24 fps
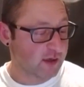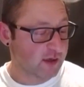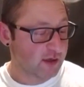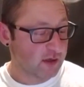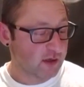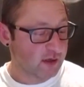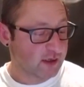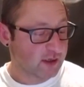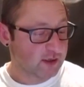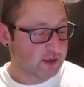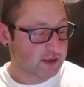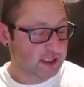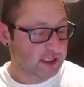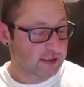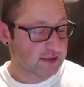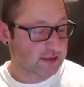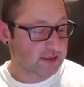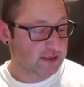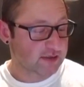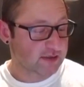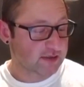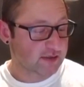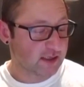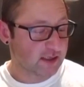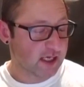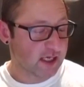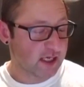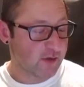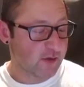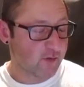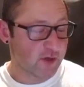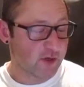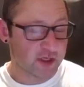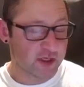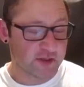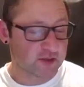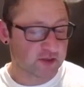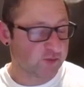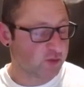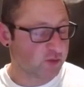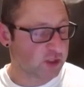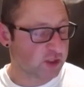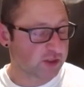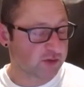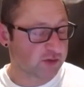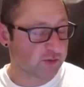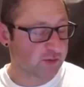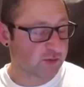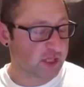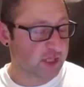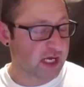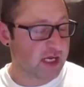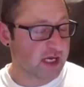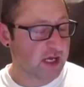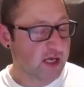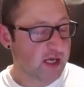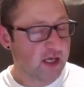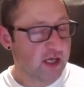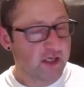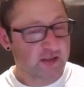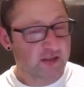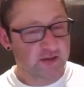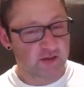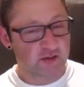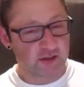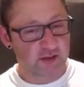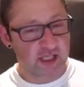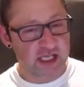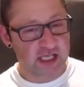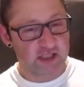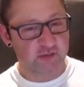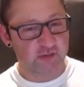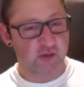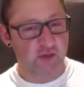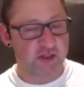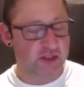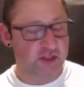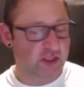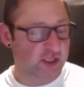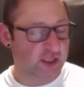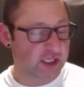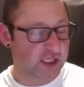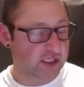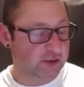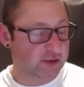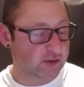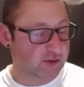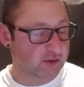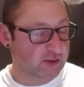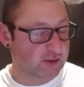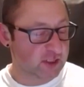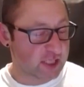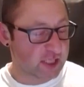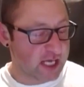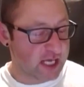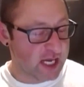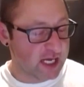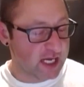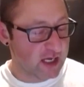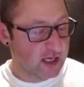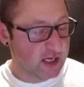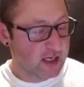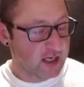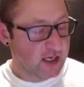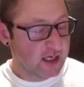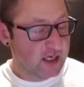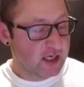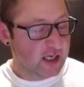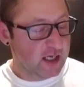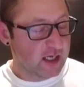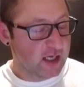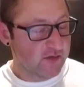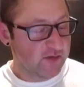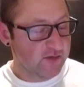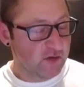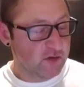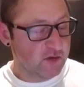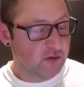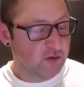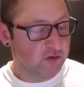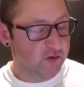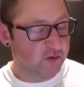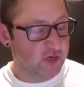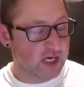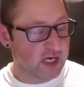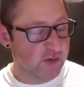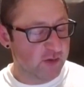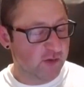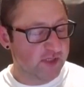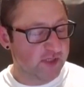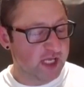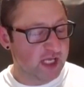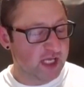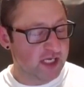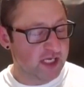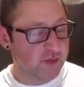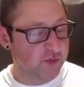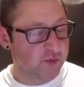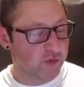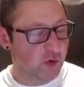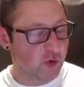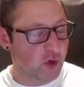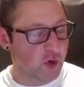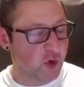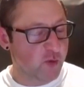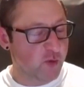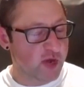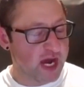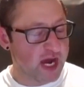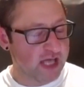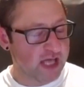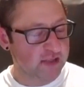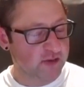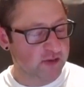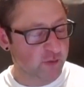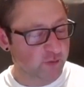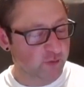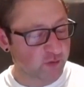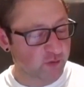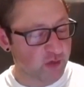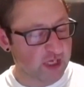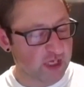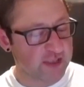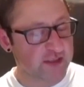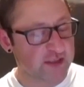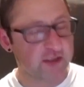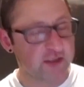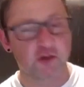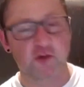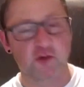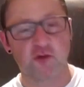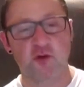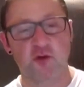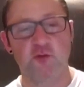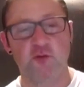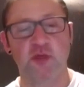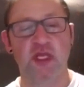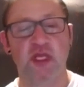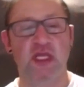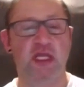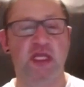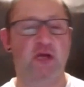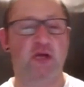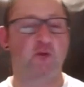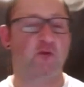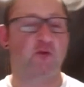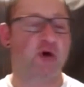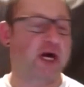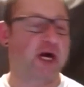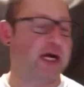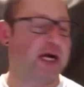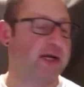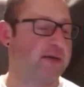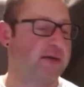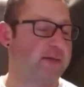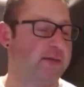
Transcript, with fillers: because that's I don't want to just brush through that. So the last question I'll answer today: If you could train with any pro, past or present, who would it be and why?